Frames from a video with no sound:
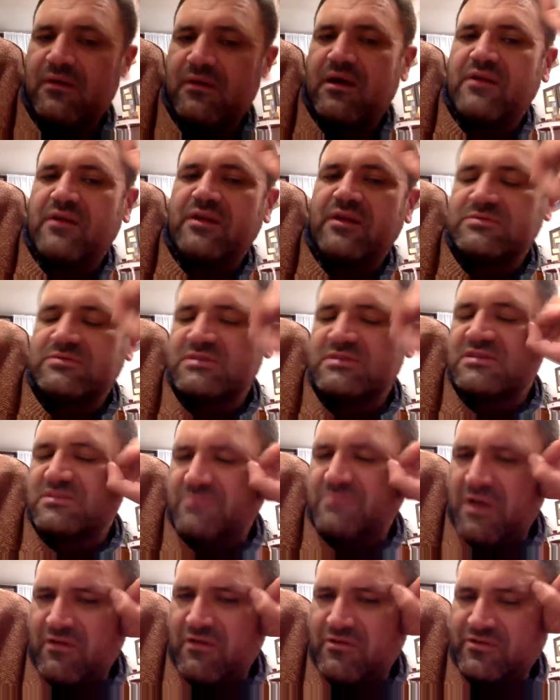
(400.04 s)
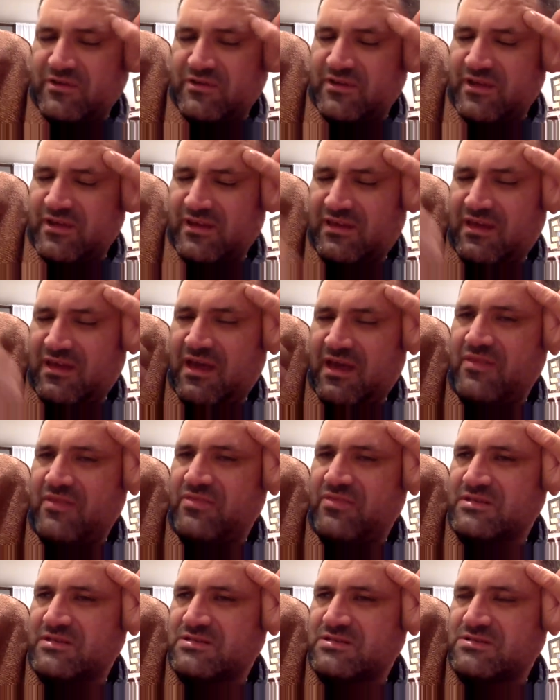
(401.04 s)
And he was a Samaritan.
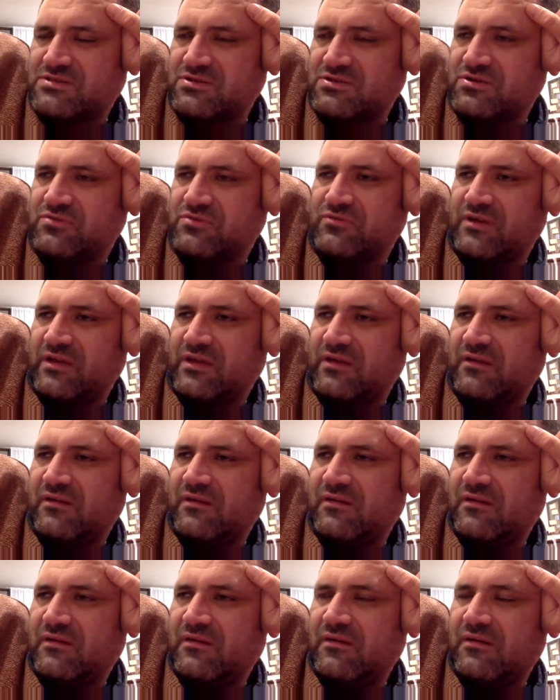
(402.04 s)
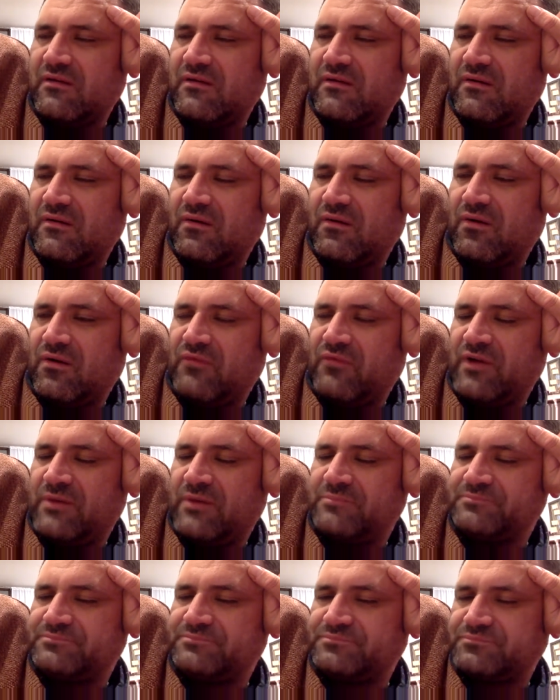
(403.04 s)
Again, this story of,
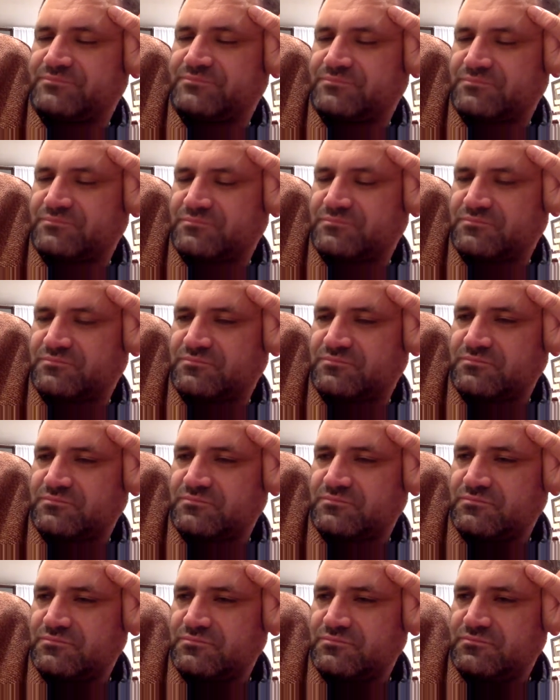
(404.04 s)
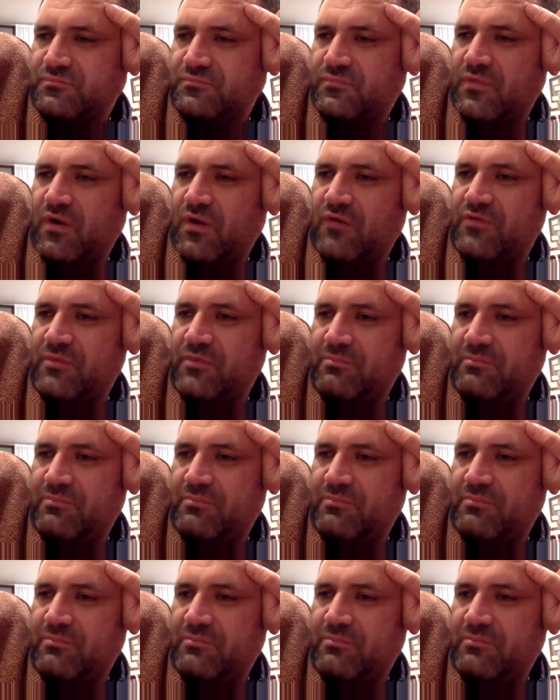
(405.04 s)
um, of the